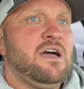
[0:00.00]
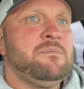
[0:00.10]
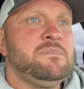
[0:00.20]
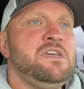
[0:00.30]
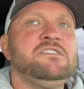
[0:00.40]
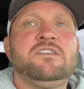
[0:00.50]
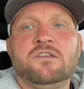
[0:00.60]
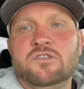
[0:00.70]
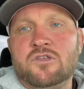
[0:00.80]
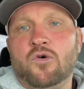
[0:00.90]
He's
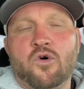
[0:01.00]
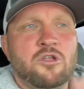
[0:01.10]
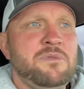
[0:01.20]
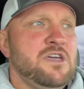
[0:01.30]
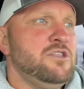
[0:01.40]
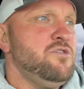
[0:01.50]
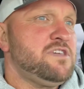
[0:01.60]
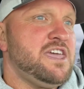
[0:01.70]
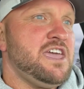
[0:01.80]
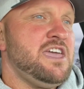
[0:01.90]
going to order me a new
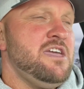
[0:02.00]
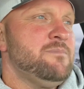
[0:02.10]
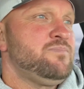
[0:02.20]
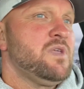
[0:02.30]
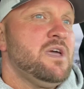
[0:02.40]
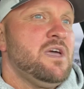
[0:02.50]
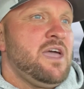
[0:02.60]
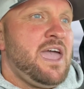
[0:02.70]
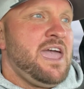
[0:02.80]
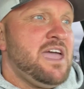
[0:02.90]
key.
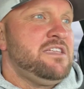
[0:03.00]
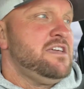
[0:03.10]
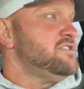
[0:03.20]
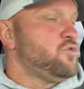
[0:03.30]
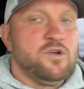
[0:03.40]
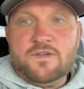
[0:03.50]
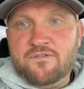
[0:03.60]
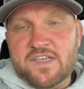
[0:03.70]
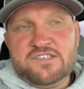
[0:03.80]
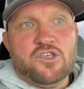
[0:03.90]
And he's going to
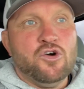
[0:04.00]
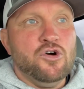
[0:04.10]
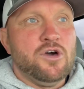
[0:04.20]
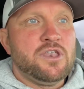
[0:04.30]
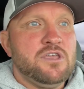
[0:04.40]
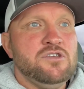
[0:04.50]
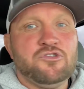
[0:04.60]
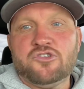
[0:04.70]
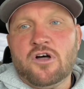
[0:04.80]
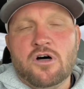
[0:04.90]
fix the hood. You
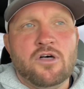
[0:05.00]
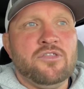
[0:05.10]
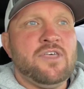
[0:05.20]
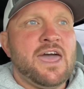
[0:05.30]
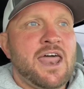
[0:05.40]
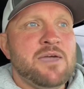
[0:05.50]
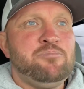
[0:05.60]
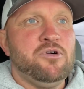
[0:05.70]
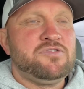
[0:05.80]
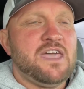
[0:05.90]
saw that I
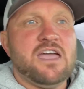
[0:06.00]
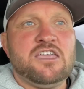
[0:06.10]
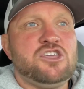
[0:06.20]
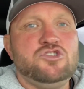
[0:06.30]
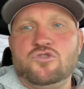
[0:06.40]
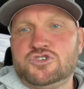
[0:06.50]
put that huge